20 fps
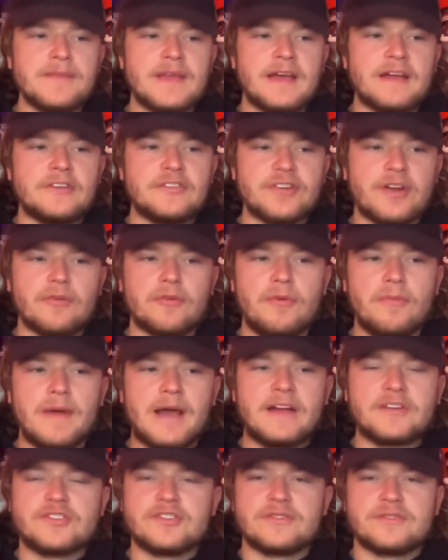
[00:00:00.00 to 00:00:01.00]
and General
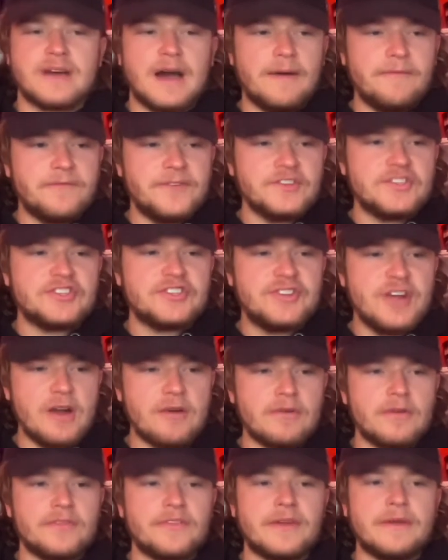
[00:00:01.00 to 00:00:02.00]
Manager Tom
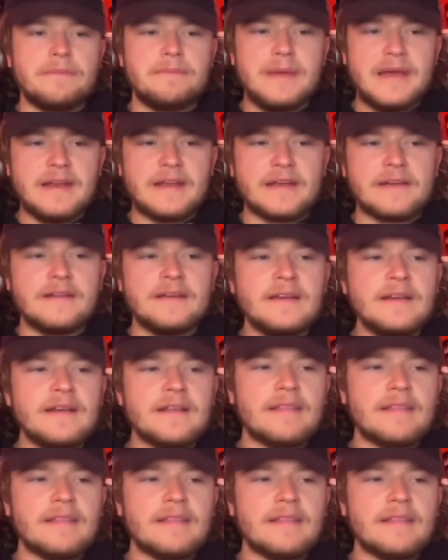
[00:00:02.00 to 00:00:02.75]
Fitzgerald admitted